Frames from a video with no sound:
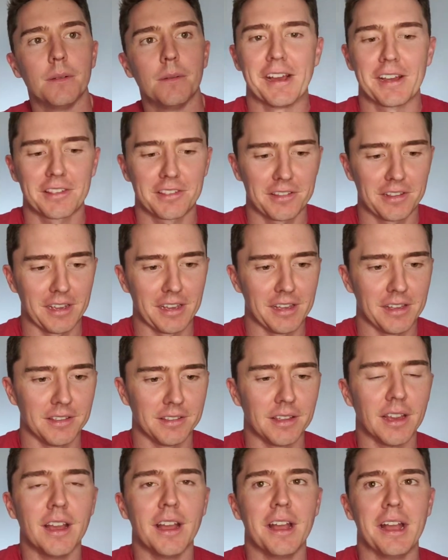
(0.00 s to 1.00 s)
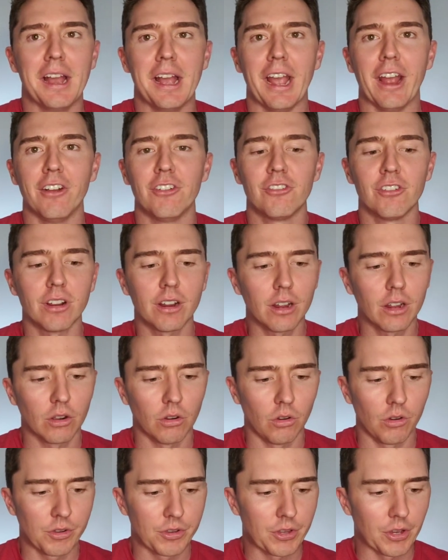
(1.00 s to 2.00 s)
Next is
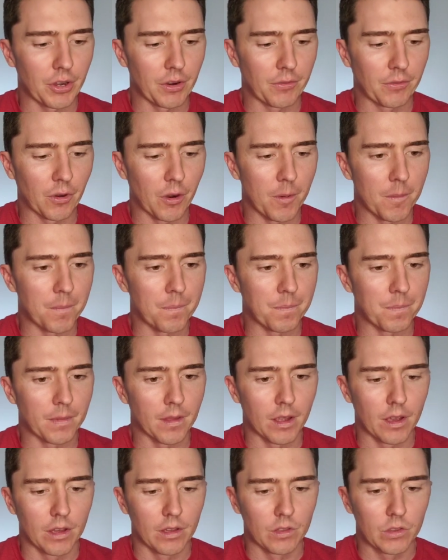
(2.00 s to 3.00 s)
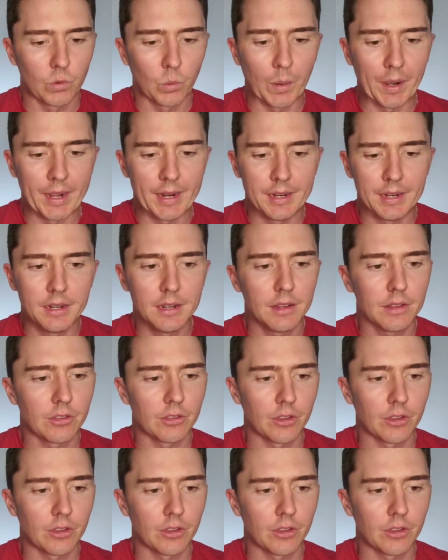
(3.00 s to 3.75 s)
Hendrik, also from Sweden.